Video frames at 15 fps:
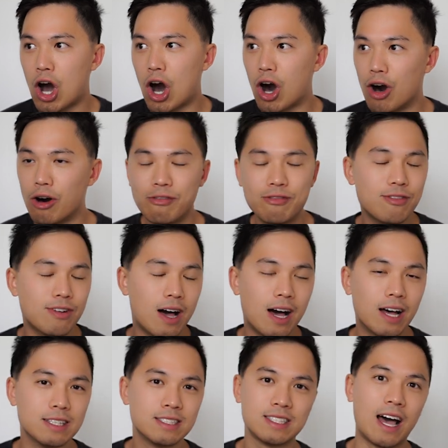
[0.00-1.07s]
of
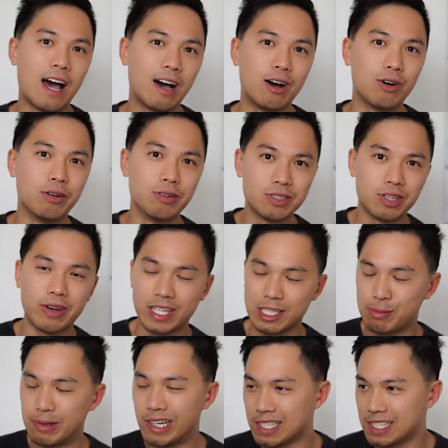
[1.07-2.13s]
us are also
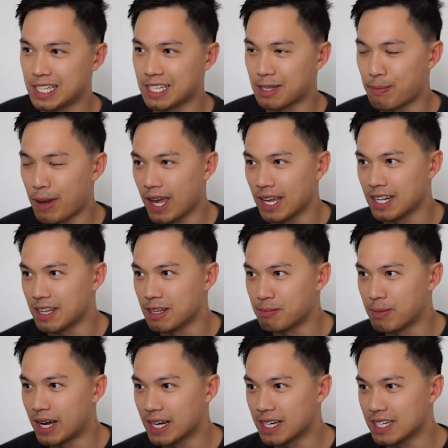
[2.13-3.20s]
experiencing the pain in the
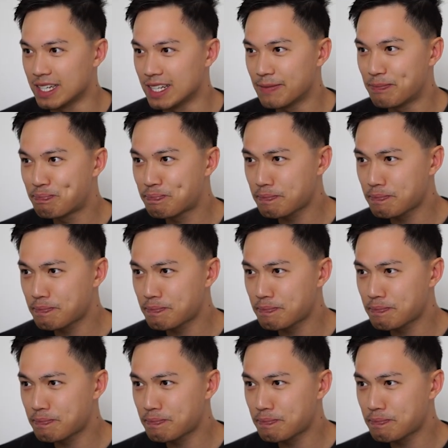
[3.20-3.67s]
market.